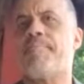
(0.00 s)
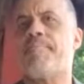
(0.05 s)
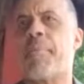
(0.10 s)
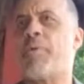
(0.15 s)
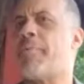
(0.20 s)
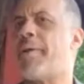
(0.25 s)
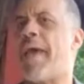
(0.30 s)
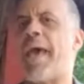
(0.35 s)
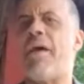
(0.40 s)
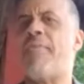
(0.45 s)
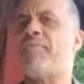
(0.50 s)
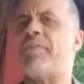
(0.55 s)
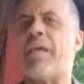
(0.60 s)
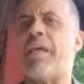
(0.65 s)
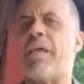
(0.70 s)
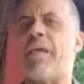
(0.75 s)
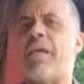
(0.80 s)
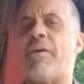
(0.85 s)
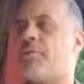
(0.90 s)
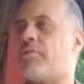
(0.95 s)
They don't have to
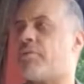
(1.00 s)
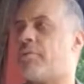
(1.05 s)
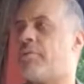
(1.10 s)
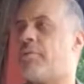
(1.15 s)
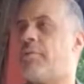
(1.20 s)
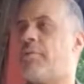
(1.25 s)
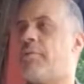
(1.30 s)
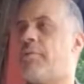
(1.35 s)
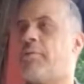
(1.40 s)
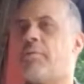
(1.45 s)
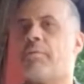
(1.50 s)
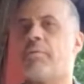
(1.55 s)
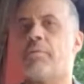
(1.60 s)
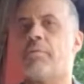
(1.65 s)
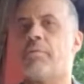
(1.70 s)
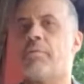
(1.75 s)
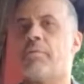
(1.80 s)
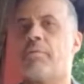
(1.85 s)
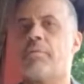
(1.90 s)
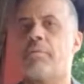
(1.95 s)
have an answer
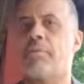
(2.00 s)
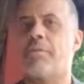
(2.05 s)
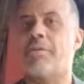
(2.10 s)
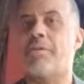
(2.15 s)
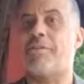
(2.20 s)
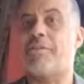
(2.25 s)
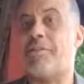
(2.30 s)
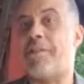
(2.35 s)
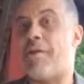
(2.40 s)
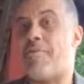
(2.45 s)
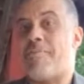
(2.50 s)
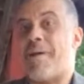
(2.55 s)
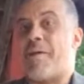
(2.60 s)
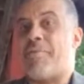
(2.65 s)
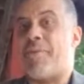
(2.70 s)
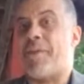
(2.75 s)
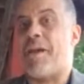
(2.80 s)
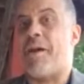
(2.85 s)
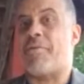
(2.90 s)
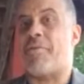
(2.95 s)
because they're
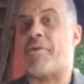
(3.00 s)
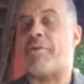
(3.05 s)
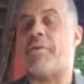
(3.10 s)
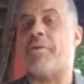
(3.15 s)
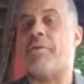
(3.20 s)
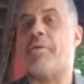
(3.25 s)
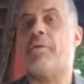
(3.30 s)
not the other.